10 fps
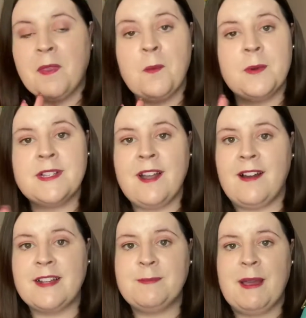Was not
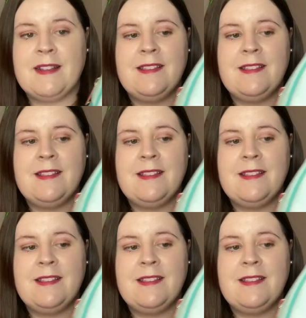expecting